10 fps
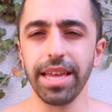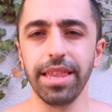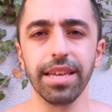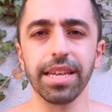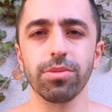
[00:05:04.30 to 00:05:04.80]
I
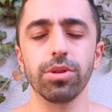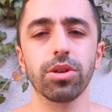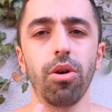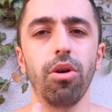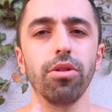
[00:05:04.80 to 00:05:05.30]
think that's what's
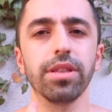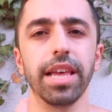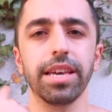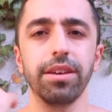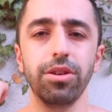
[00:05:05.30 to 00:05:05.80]
called.
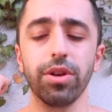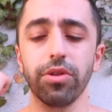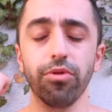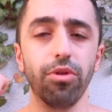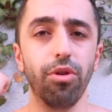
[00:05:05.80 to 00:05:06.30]
Like you
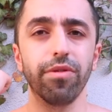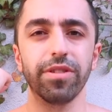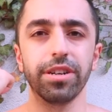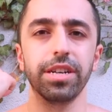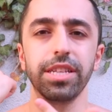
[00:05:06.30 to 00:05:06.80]
can roll
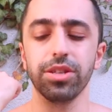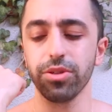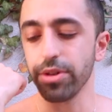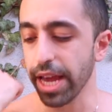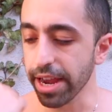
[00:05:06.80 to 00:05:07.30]
over in
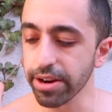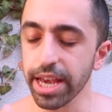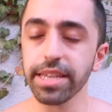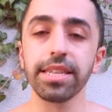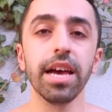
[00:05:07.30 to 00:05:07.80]
certain
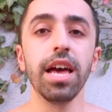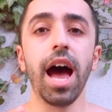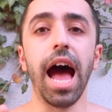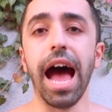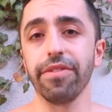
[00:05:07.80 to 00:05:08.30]
areas
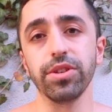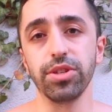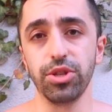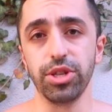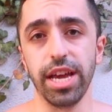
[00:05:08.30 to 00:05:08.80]
after
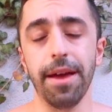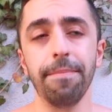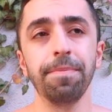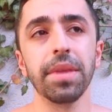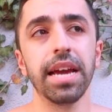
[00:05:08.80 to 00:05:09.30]
the
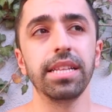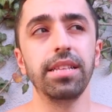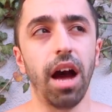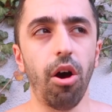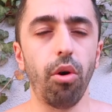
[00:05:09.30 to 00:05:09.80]
gym.
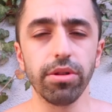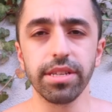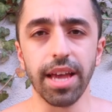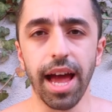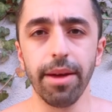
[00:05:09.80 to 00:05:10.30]
Not all
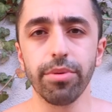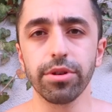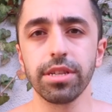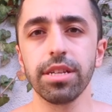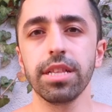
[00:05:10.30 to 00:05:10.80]
the time,
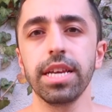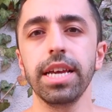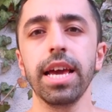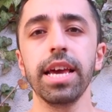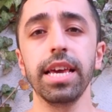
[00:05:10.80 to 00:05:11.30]

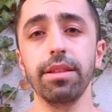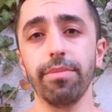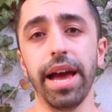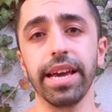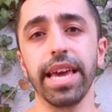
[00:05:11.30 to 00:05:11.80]
personally. In
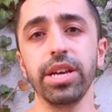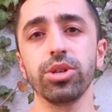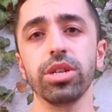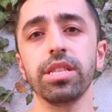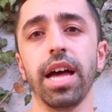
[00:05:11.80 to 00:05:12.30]
my
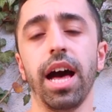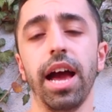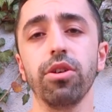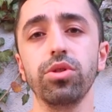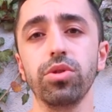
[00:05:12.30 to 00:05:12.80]
occasion, that
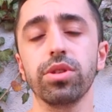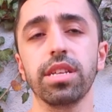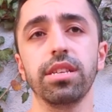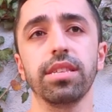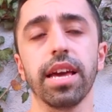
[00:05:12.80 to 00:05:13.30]
I'll use
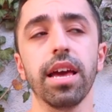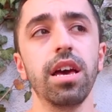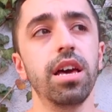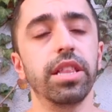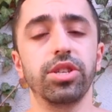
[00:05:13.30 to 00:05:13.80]
it is like,
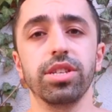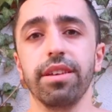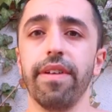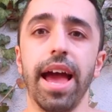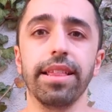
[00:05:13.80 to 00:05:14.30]
let's just
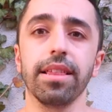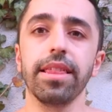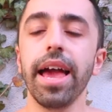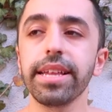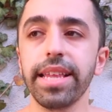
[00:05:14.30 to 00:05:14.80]
see if I had a
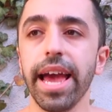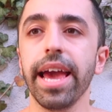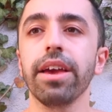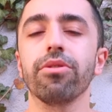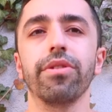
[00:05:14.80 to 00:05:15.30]
leg
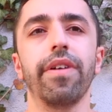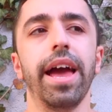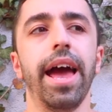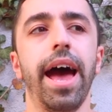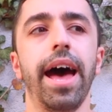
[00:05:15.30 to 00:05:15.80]
day or if
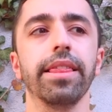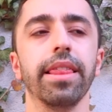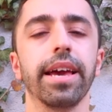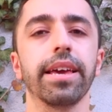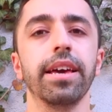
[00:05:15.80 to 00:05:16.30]
I had
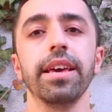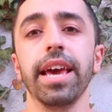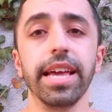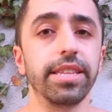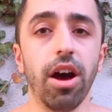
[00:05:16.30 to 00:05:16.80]
like
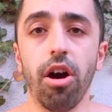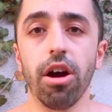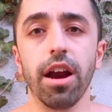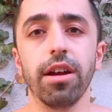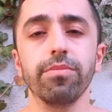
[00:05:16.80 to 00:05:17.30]
hit the
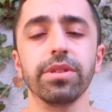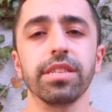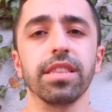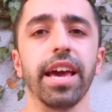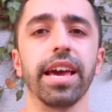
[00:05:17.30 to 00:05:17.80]
arms
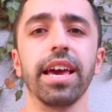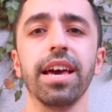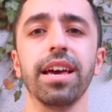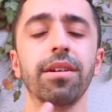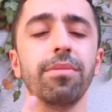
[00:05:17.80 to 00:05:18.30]
and like
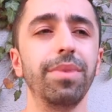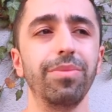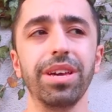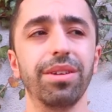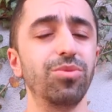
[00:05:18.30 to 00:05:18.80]

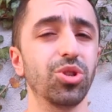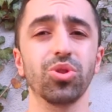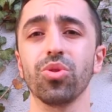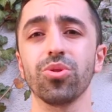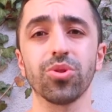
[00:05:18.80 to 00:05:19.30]
maybe I'm
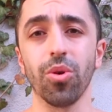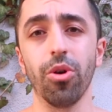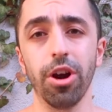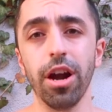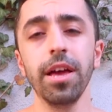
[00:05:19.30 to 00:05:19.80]
just so
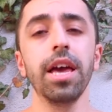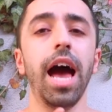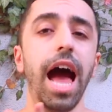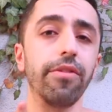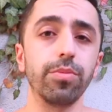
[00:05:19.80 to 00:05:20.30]
sore,
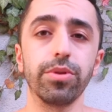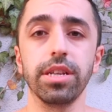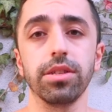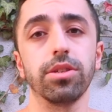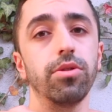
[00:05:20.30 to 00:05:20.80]
I will put
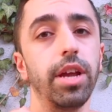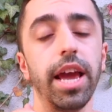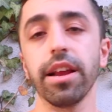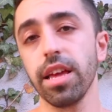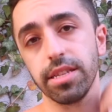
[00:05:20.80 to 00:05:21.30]
in certain
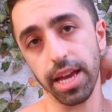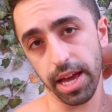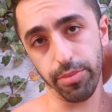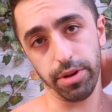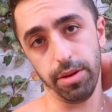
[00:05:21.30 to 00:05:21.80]
areas, like
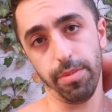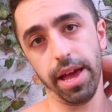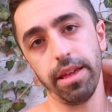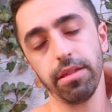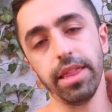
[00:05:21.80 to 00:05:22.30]
I put in
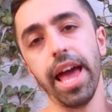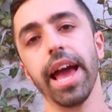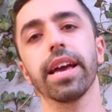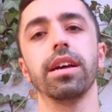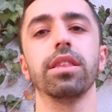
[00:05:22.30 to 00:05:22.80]
my
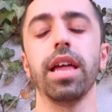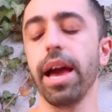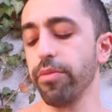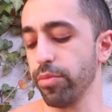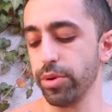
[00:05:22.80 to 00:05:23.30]
neck and
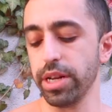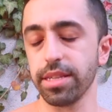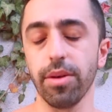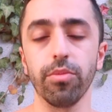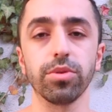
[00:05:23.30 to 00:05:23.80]
I will put in
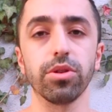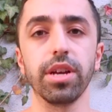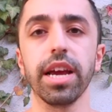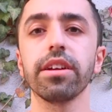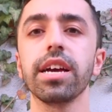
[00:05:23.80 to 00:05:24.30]
some certain
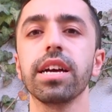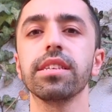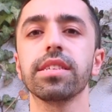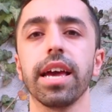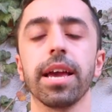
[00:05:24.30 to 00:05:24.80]

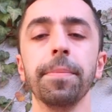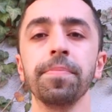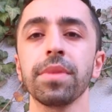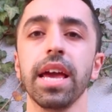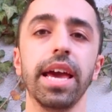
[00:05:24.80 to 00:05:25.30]
areas, like
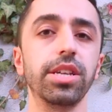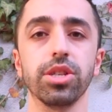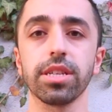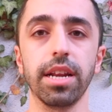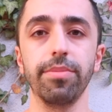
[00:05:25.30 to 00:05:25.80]
it's
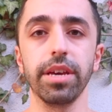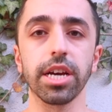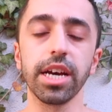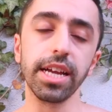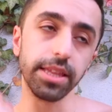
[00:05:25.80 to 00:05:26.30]
just gonna be
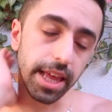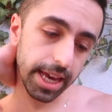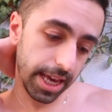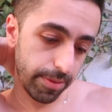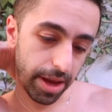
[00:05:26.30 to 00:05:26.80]
good.
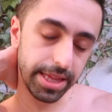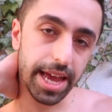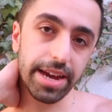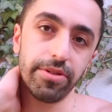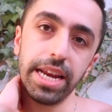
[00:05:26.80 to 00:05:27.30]
Like in my
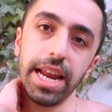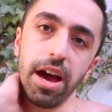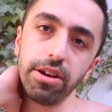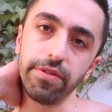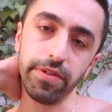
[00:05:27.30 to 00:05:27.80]
neck right
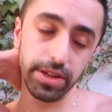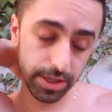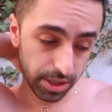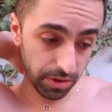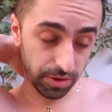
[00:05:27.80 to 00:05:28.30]
now, it feels
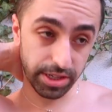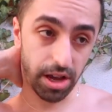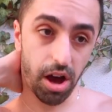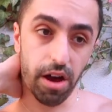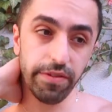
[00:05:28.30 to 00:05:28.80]
so
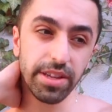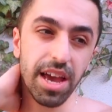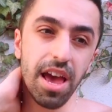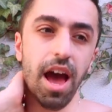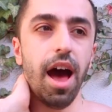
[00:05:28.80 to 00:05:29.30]
soft.
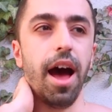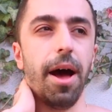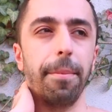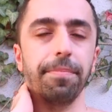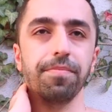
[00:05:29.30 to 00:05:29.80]

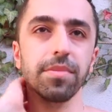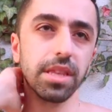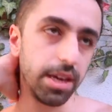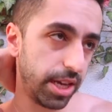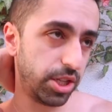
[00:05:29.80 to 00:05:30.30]
Um,
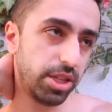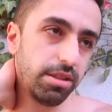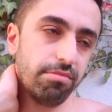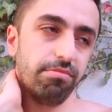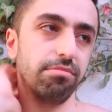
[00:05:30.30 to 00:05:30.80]
it
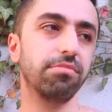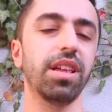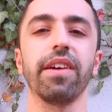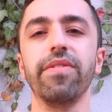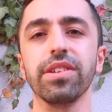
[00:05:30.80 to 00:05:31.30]
just
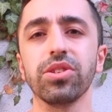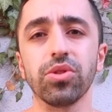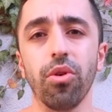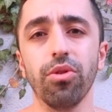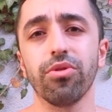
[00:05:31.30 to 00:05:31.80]
like feel
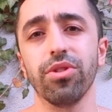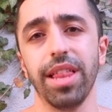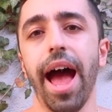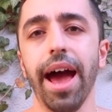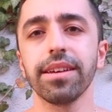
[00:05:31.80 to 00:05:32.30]
so
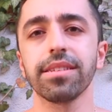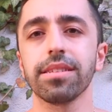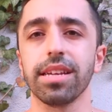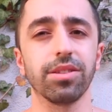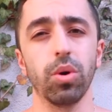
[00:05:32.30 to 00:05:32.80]

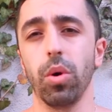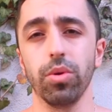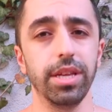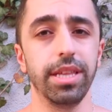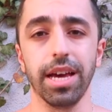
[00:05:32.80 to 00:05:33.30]
relaxed. That's the
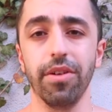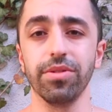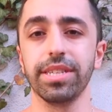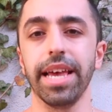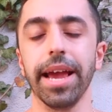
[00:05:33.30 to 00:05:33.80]
only thing I
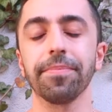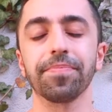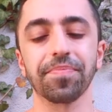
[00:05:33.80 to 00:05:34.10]
would say.